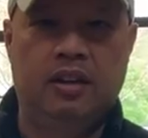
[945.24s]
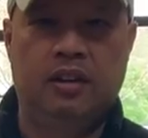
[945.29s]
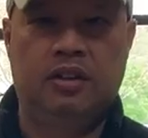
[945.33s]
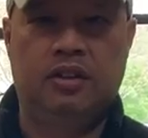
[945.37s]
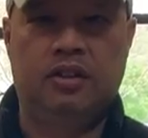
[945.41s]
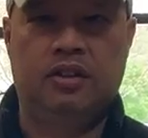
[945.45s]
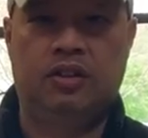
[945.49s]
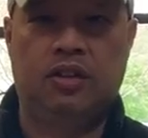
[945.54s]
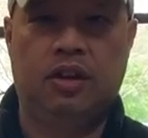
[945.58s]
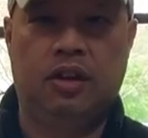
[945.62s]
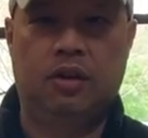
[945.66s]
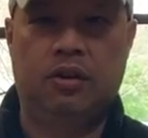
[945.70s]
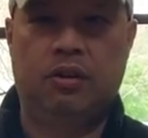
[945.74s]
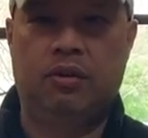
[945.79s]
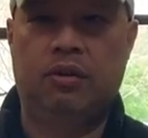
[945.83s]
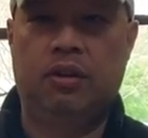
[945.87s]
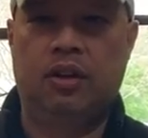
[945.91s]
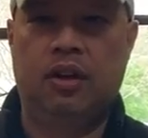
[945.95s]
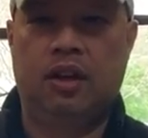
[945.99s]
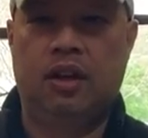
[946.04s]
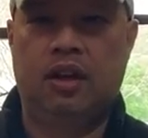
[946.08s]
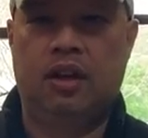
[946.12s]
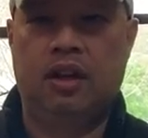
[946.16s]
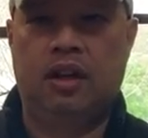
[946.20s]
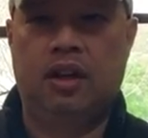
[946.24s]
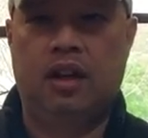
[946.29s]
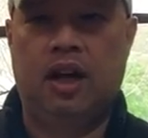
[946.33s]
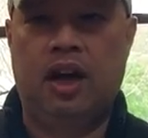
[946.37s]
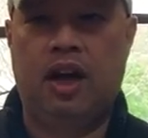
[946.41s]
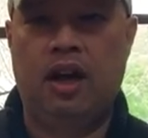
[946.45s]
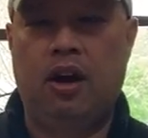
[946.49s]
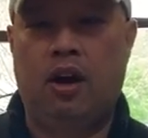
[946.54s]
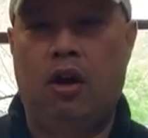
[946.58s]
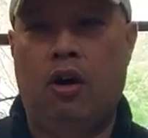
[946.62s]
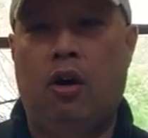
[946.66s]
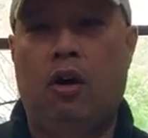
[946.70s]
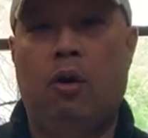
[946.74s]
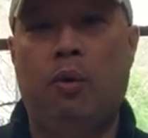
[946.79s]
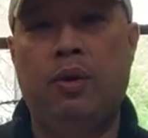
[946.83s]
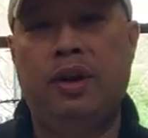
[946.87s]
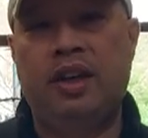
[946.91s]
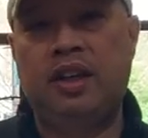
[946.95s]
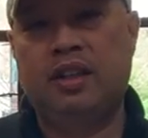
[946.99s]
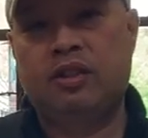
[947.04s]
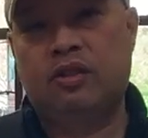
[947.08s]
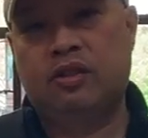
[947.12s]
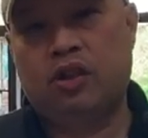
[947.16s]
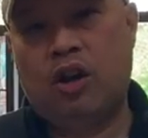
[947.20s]
So I
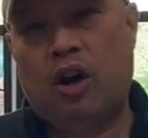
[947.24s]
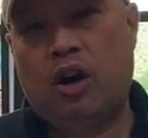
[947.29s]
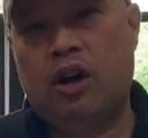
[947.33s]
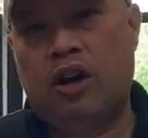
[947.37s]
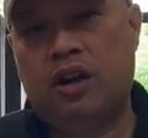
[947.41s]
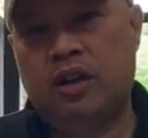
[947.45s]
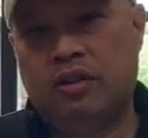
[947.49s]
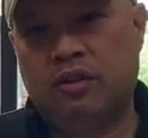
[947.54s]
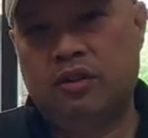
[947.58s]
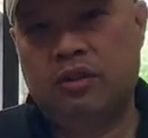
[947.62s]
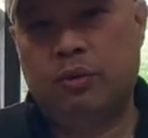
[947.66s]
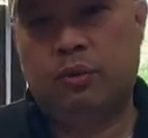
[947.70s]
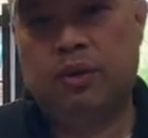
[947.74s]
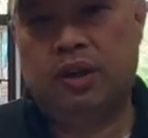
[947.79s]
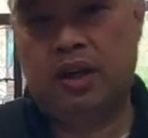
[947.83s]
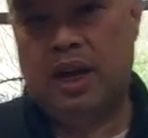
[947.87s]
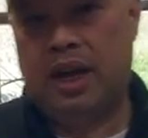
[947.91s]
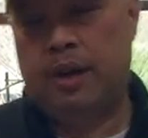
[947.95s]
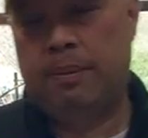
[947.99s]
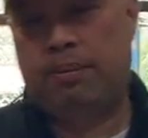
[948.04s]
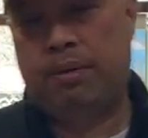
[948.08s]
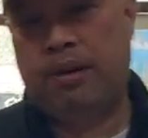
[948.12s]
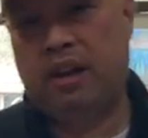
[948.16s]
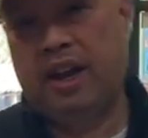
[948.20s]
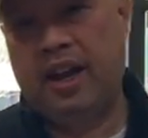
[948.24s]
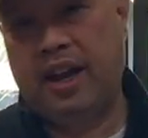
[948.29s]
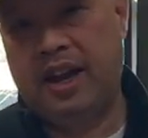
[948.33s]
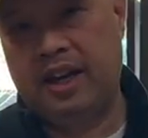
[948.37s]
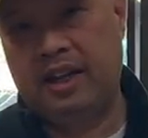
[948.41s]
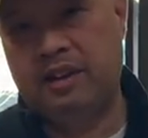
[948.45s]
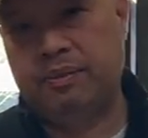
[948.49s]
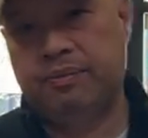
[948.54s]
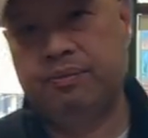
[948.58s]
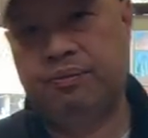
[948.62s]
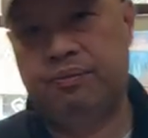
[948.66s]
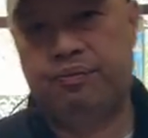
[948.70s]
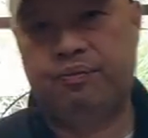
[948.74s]
always start when I play